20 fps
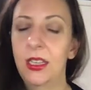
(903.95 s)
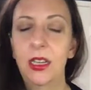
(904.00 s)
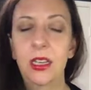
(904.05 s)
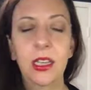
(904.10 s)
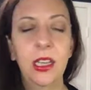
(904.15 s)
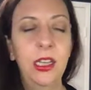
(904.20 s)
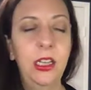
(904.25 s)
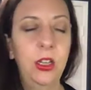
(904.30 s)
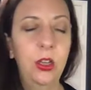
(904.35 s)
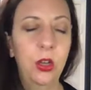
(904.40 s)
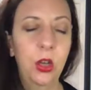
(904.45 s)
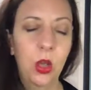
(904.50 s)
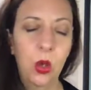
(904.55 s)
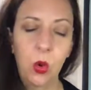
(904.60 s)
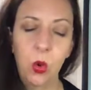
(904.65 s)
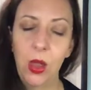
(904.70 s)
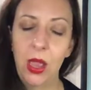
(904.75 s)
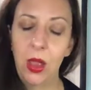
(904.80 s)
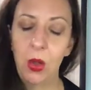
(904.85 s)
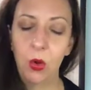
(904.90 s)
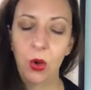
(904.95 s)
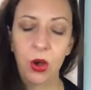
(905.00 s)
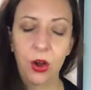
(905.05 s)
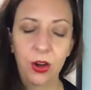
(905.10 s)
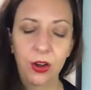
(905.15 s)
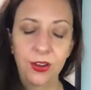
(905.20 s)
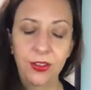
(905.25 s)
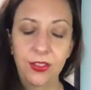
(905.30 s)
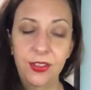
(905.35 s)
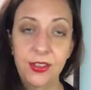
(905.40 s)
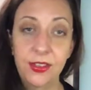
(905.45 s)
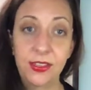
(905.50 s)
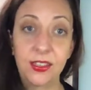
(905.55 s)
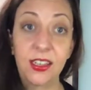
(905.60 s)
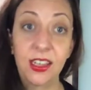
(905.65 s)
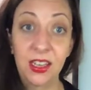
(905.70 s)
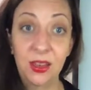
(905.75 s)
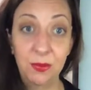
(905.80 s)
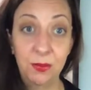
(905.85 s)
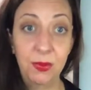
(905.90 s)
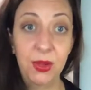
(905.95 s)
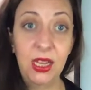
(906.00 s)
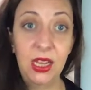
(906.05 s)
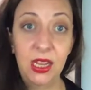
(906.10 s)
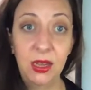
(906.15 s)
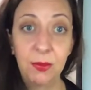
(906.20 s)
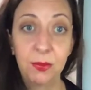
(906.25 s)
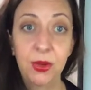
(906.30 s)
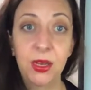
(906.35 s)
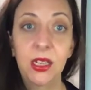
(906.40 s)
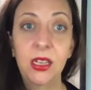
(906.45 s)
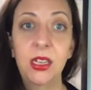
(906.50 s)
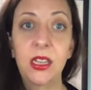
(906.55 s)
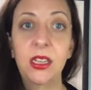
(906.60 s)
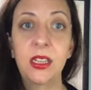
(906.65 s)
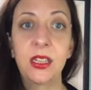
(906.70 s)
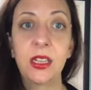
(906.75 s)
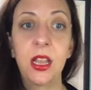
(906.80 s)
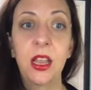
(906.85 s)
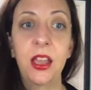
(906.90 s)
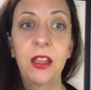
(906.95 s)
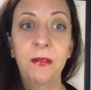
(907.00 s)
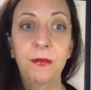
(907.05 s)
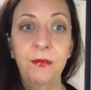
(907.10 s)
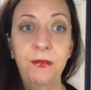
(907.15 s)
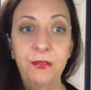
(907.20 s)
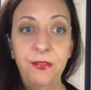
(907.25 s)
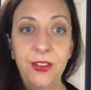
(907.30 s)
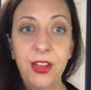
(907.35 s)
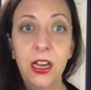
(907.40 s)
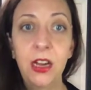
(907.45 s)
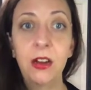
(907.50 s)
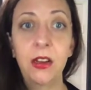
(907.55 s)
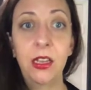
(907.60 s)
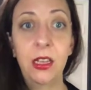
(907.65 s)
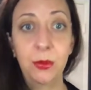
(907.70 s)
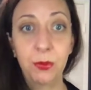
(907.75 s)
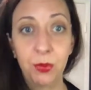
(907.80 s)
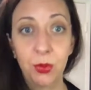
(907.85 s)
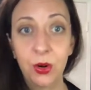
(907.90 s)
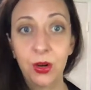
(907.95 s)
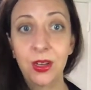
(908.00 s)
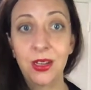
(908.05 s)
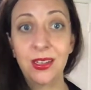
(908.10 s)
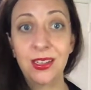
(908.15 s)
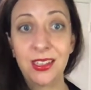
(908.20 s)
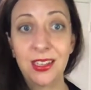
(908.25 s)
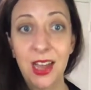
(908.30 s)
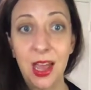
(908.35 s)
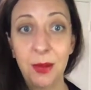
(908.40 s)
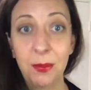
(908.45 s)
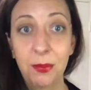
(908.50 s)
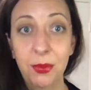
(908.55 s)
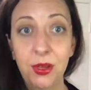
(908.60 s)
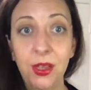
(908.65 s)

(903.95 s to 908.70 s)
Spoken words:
And I know how hard this can be, but it is a very important step